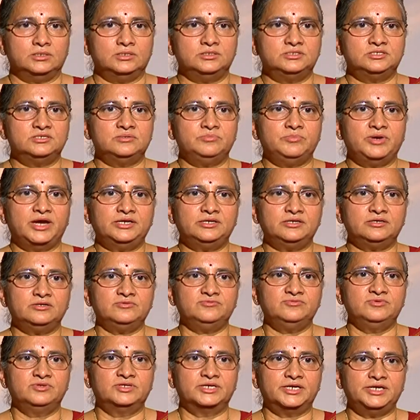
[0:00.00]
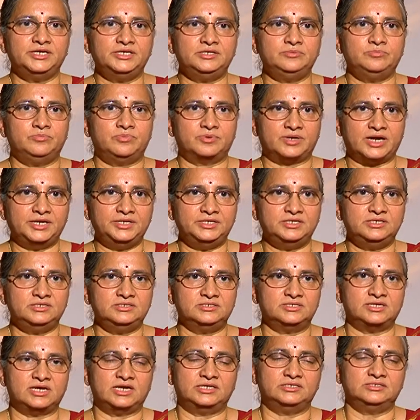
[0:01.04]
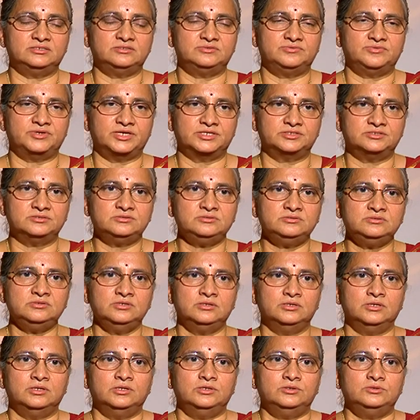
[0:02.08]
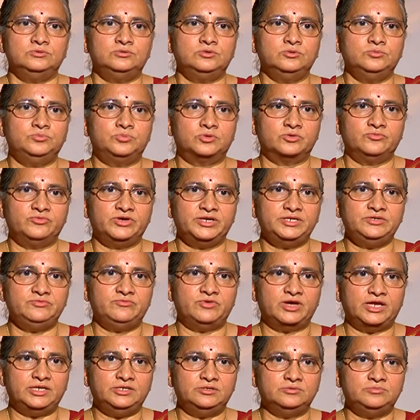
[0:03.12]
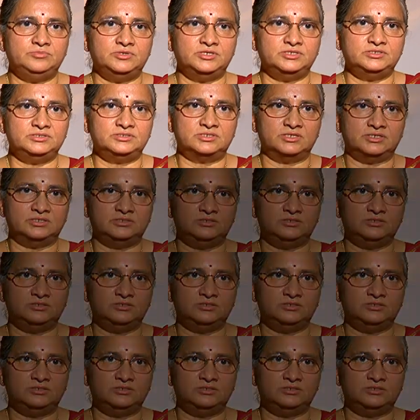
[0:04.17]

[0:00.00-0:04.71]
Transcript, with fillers: it's a matter of great pride and satisfaction to provide value based